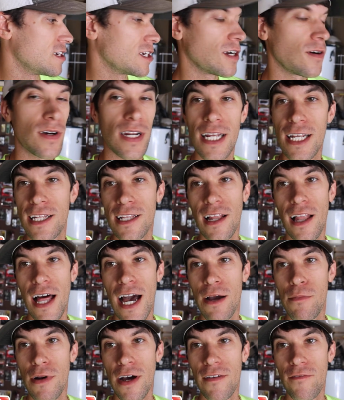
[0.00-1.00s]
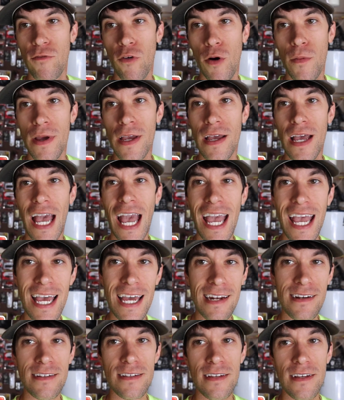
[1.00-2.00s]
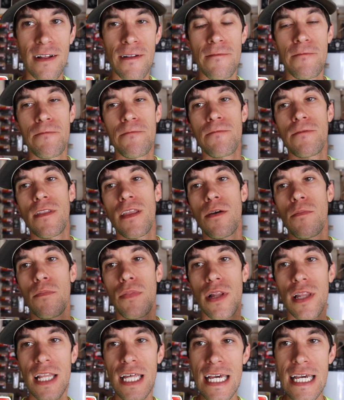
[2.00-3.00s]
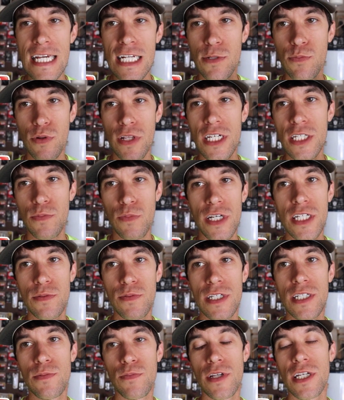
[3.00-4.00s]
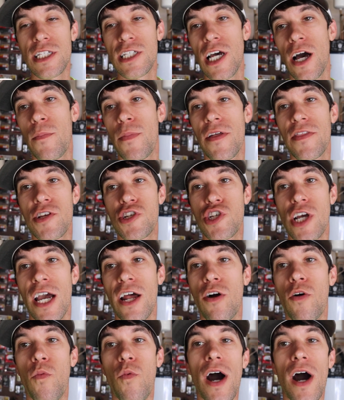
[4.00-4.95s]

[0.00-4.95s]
Go ahead and hit the like button for me, and please, please, please, please, please help out the channel.